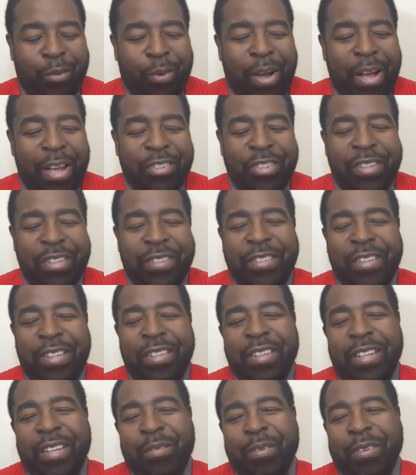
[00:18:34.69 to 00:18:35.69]

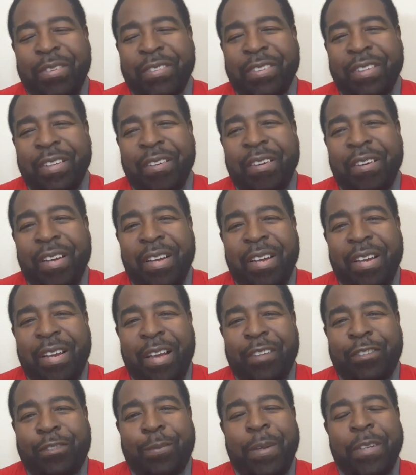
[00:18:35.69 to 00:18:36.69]
Washington, he was a
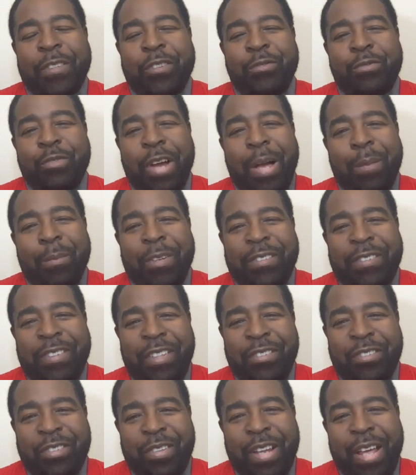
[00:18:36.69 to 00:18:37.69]
speech and drama
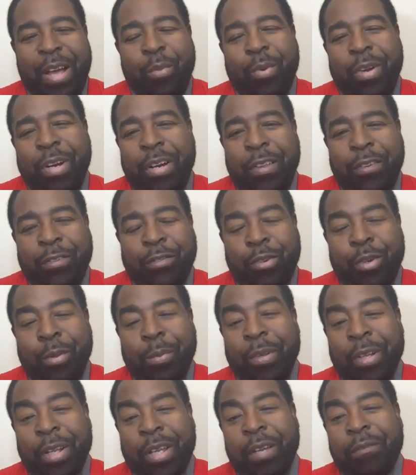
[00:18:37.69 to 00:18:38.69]
teacher, and I went in his room
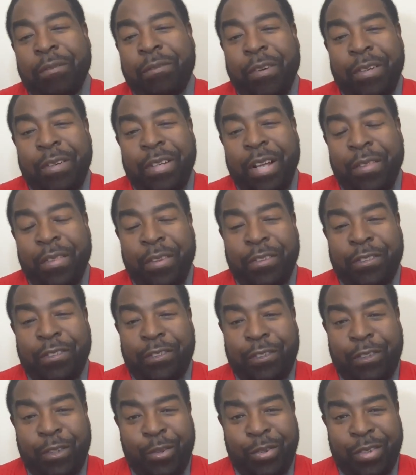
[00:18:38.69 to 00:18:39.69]
looking for another
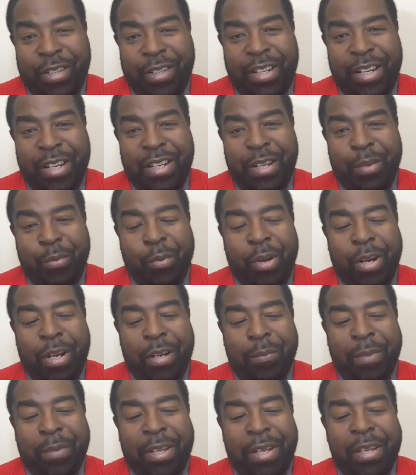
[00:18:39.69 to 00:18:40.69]
student, and he
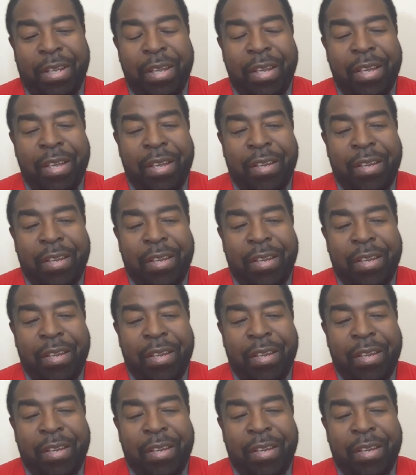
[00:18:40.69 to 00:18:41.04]
wanted me